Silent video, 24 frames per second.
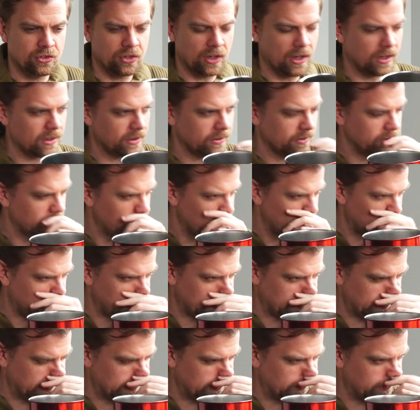chocolate
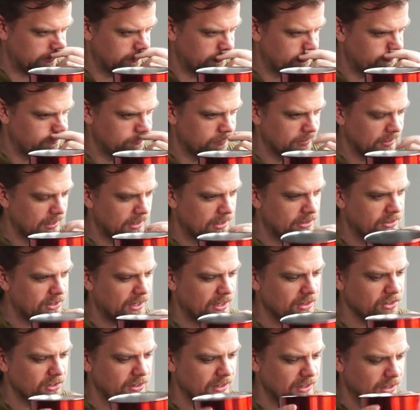on here. It's
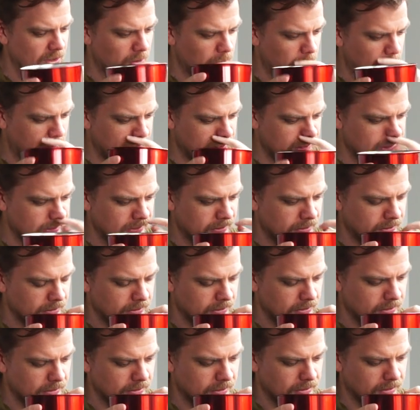actually quite,
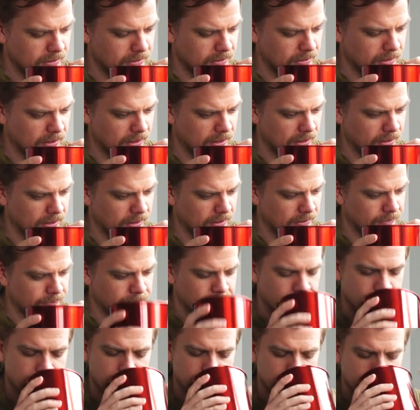
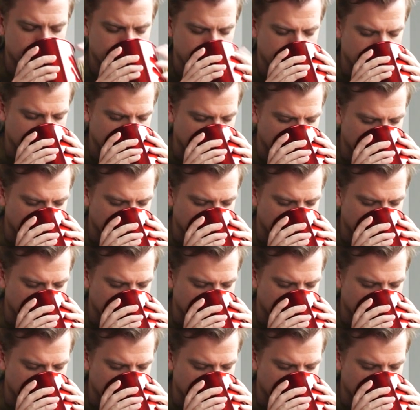there's